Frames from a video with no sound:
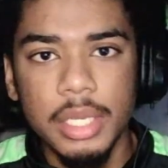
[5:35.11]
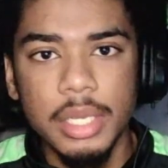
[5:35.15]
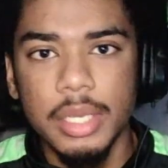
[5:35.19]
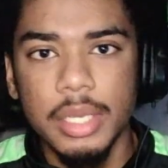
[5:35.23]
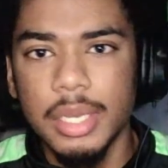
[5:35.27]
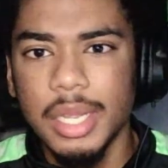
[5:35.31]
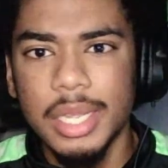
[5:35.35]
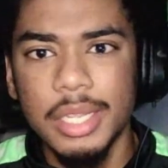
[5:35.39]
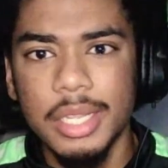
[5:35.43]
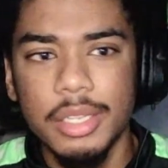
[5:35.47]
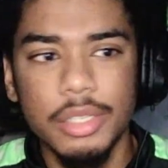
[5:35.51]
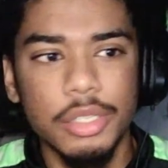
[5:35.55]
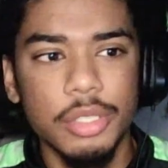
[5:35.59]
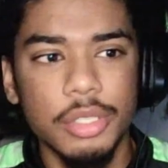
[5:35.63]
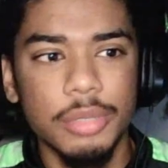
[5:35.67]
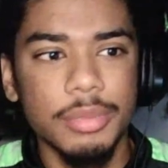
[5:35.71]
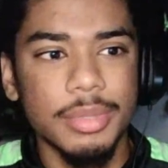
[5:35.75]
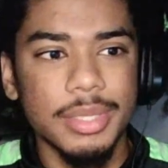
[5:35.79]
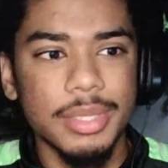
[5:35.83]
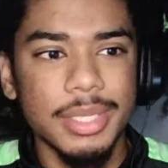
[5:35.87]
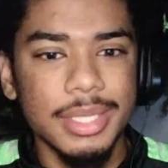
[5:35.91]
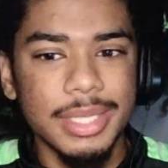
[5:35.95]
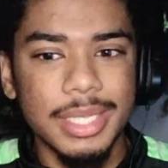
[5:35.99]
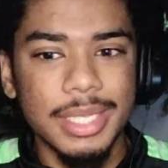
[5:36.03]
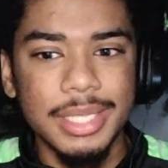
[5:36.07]
Like, you know what I'm
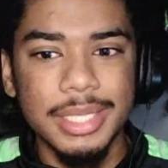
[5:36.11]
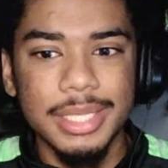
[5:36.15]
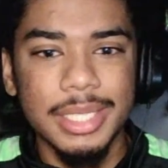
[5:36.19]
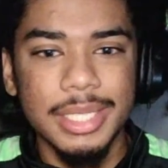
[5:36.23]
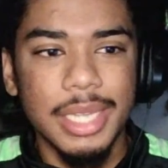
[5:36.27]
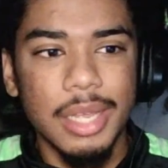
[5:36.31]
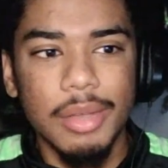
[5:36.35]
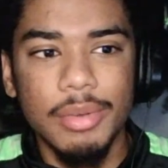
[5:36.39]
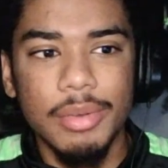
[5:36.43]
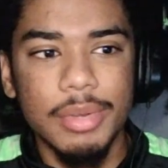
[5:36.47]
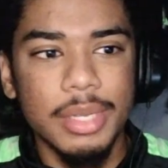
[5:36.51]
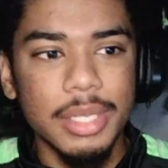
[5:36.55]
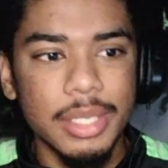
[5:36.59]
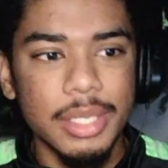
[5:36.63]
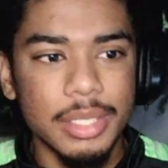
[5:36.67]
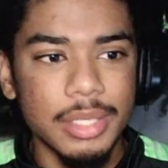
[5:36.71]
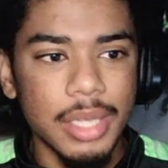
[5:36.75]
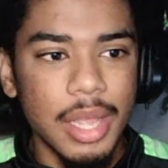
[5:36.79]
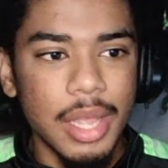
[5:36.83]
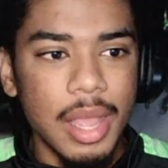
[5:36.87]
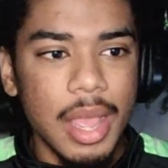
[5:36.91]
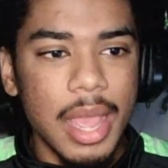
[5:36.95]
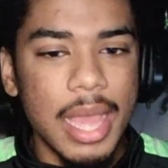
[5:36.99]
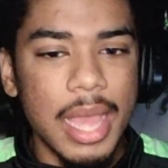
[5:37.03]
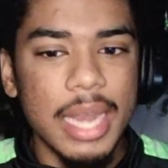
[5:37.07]
saying? That's just how it is.
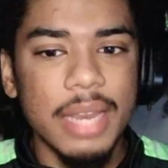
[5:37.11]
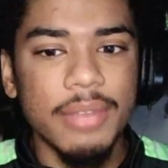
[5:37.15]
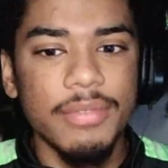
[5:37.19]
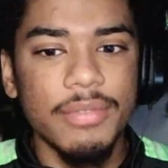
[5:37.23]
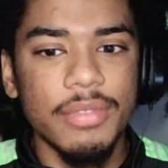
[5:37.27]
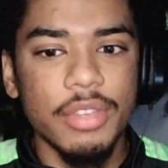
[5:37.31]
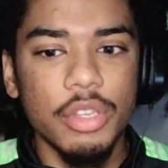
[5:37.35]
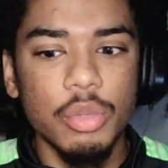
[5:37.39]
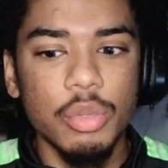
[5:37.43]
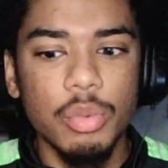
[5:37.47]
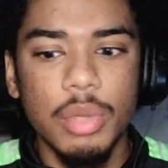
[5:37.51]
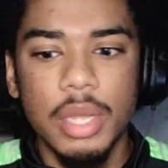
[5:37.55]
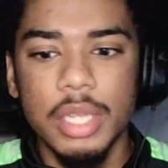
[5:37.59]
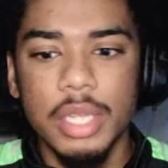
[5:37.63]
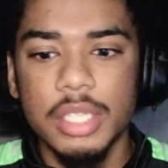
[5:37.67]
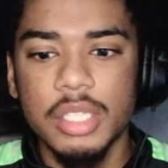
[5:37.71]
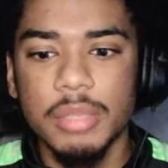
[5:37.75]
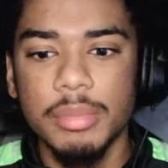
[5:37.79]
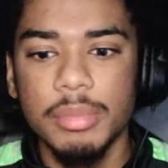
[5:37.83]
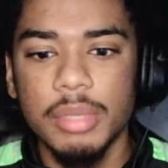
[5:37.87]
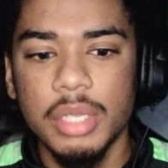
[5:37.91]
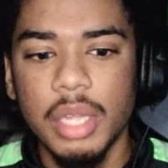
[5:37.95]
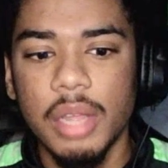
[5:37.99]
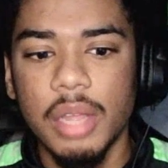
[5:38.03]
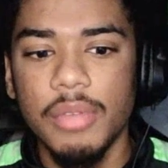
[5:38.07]
And if you cut
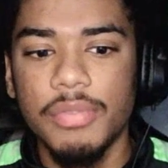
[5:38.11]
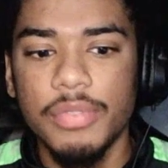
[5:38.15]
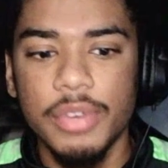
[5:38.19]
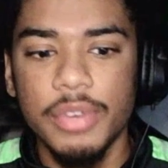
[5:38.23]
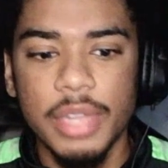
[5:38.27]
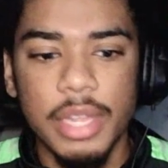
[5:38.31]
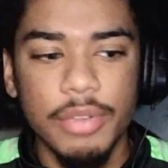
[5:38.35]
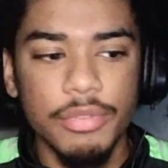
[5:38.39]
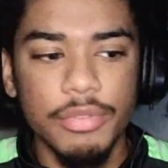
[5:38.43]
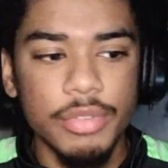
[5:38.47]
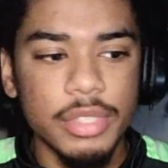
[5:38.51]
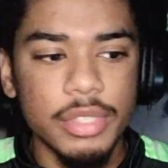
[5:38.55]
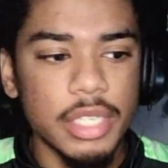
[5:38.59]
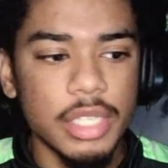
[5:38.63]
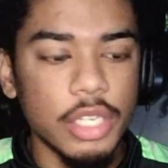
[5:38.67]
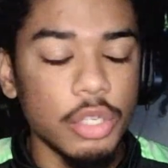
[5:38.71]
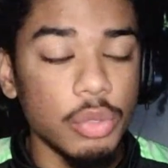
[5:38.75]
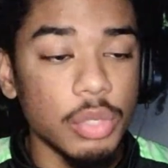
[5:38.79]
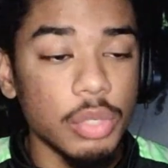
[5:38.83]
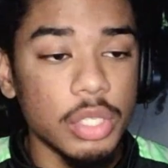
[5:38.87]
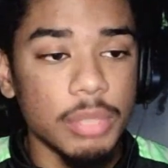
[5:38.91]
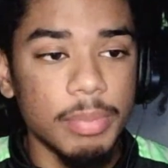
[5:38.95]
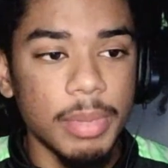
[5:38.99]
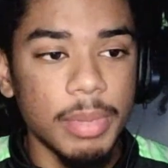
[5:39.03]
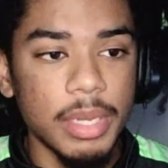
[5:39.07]
somebody off for that reason, you
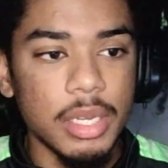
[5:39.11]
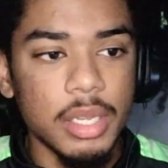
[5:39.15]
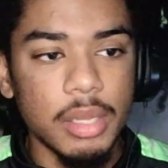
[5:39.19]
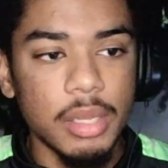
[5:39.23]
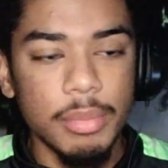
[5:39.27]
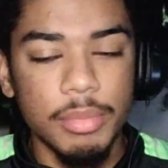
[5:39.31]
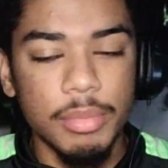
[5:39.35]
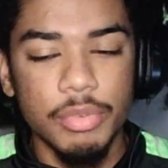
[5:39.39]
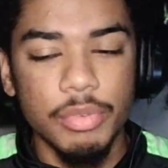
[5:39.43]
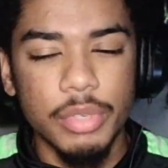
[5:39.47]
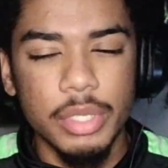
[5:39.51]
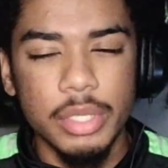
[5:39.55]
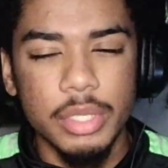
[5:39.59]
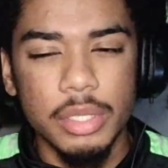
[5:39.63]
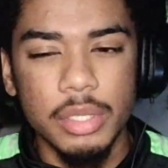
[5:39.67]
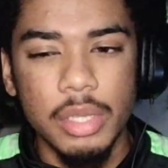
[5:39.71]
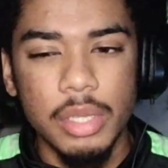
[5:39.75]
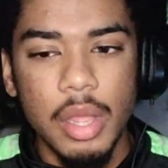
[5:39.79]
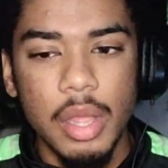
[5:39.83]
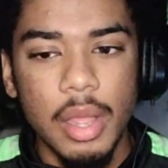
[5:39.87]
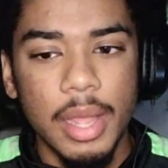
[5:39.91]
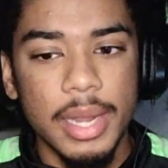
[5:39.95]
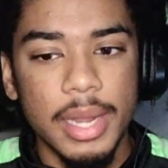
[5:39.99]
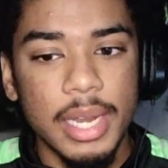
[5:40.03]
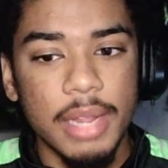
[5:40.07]
explain to them the reason,
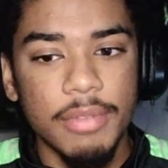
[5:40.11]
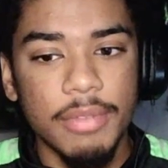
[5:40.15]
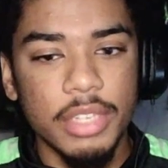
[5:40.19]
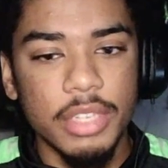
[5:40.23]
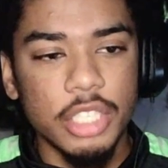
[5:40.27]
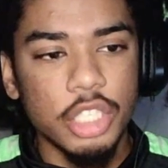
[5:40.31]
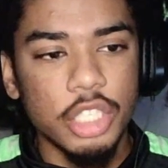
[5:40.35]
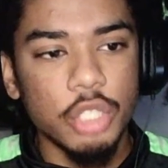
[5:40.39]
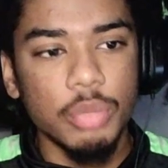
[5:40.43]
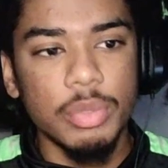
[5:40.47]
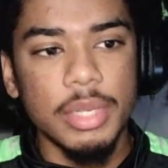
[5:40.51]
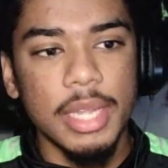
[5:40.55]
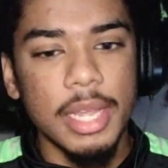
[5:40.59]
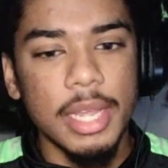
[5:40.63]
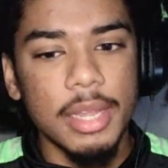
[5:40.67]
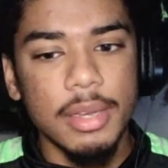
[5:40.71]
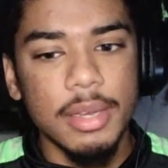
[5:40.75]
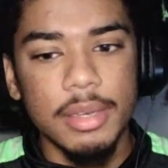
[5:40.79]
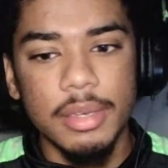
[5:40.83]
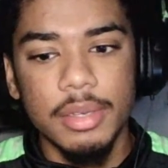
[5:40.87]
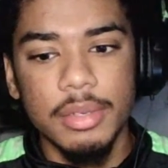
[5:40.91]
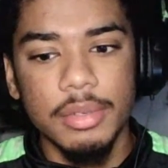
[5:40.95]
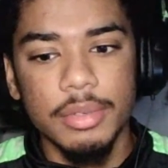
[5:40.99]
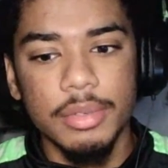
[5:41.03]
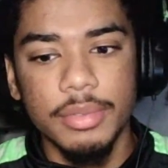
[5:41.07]
and they have an issue with that,
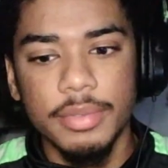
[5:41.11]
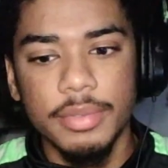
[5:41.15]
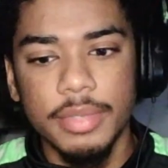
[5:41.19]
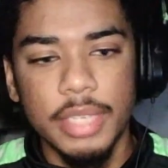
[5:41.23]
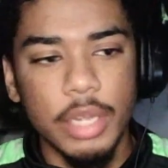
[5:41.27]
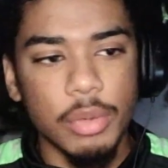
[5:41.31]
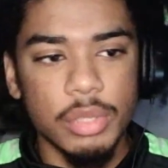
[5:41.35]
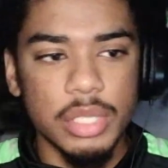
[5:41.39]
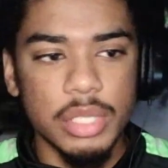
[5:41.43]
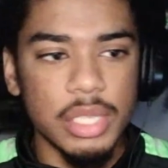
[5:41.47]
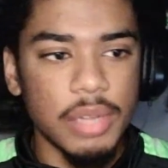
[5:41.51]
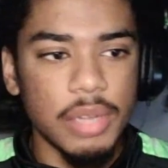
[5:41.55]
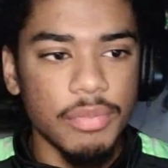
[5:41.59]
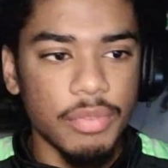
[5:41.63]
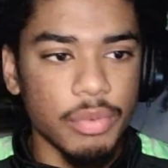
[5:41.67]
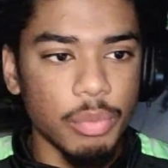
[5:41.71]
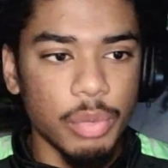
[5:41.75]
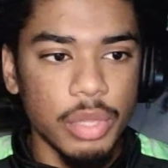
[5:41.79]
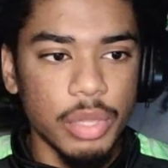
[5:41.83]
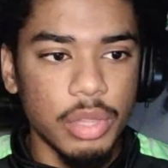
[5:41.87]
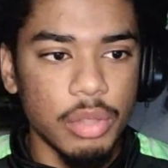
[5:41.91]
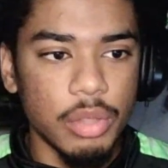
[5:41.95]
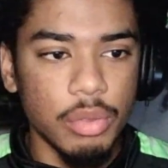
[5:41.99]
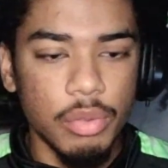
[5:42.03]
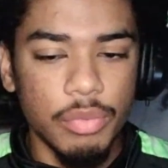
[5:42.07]
they was never with
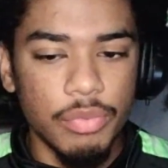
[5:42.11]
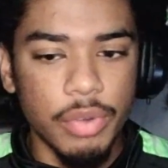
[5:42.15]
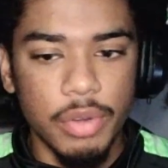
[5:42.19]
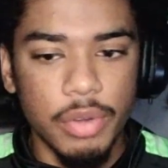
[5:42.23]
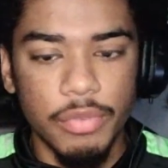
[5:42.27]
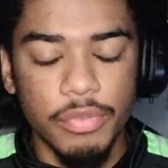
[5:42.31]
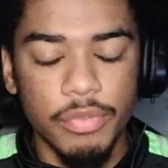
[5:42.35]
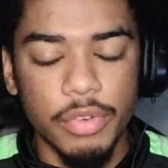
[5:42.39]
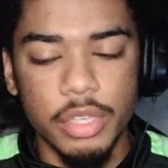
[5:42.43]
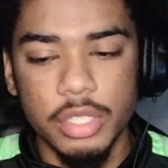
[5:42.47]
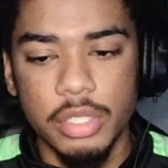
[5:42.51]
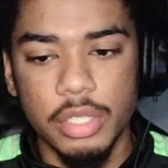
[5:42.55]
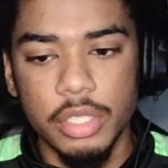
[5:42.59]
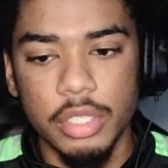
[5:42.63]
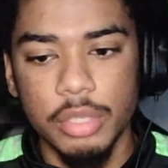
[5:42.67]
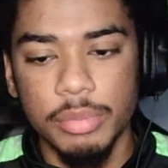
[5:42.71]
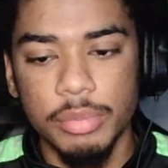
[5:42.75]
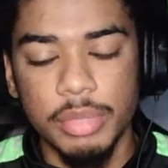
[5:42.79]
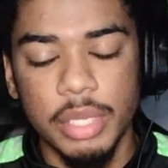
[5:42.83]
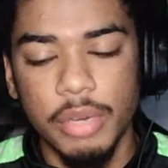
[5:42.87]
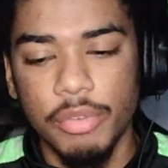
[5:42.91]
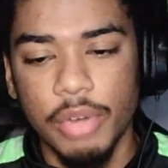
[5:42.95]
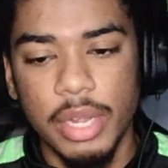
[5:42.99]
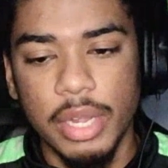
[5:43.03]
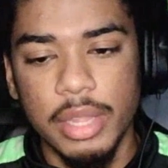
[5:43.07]
you for the first, you know what I'm saying,
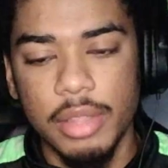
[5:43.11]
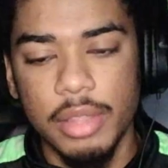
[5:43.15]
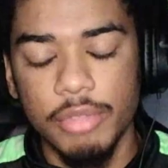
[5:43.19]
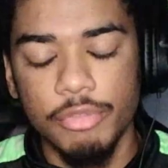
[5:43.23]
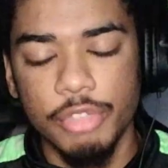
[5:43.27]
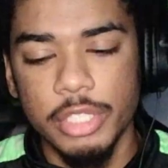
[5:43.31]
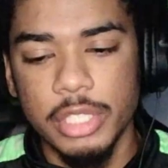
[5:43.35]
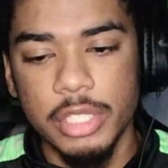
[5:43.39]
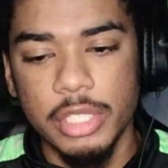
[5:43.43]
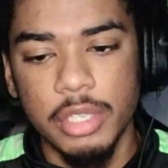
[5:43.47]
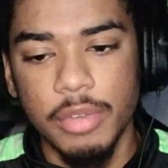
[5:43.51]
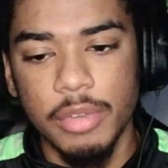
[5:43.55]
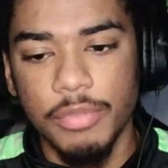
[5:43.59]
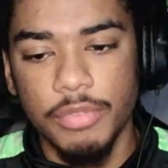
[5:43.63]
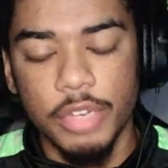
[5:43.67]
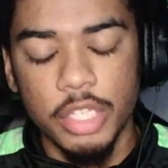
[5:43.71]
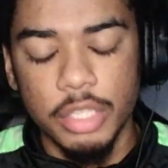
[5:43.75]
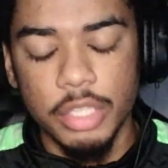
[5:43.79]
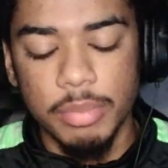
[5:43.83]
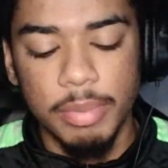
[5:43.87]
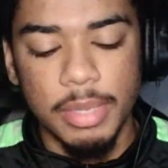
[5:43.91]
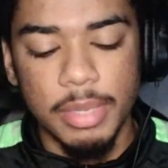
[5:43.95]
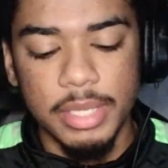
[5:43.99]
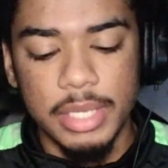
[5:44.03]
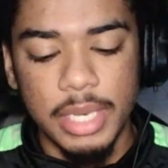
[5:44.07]
the right thing, reason in the first
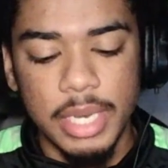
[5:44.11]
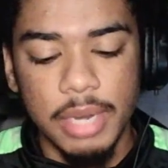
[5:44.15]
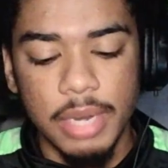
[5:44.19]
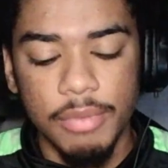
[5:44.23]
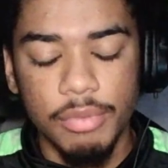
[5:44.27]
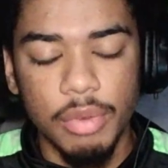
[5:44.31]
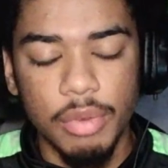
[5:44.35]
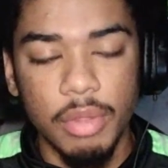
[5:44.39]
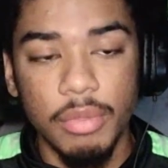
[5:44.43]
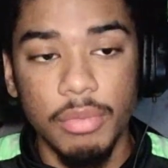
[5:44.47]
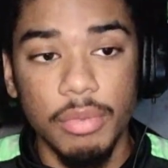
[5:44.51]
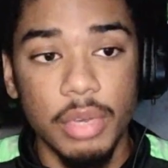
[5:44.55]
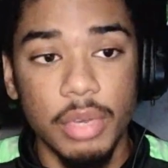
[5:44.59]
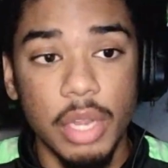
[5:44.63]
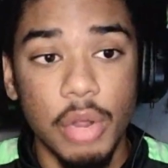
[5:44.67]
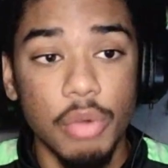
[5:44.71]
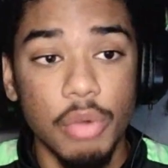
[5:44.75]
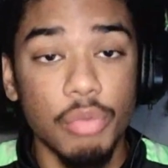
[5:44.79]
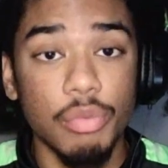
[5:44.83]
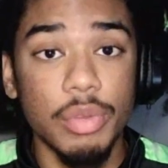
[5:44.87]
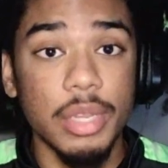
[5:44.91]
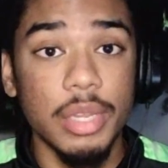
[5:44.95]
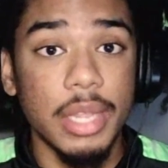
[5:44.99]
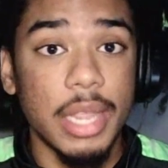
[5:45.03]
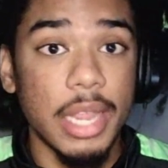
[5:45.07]
place. They never really, they don't
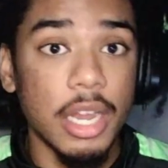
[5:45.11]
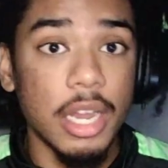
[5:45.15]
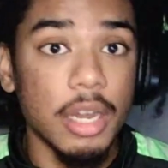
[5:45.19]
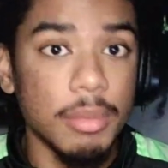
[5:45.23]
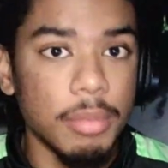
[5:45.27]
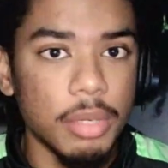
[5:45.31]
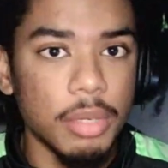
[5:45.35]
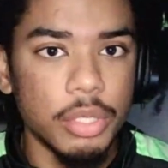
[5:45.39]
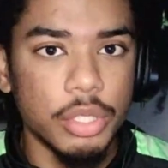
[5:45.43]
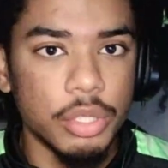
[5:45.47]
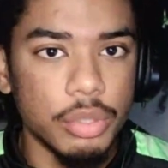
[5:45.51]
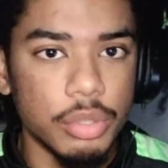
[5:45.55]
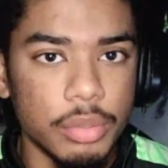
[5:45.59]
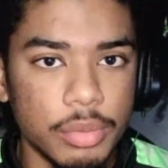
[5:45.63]
really care about you.